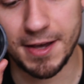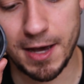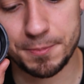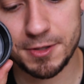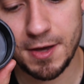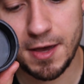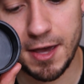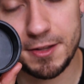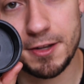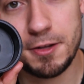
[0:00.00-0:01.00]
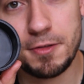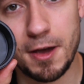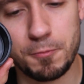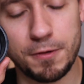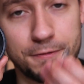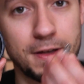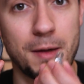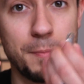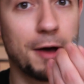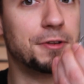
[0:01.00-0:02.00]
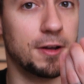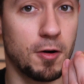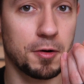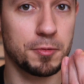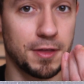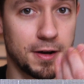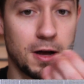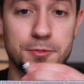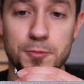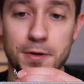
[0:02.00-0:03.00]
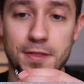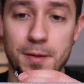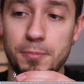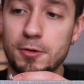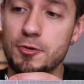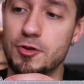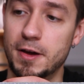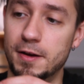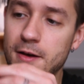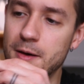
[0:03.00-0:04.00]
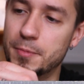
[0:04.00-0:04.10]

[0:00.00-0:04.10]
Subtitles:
caps, and to do that we've got mounting hardware that comes with that pull shade,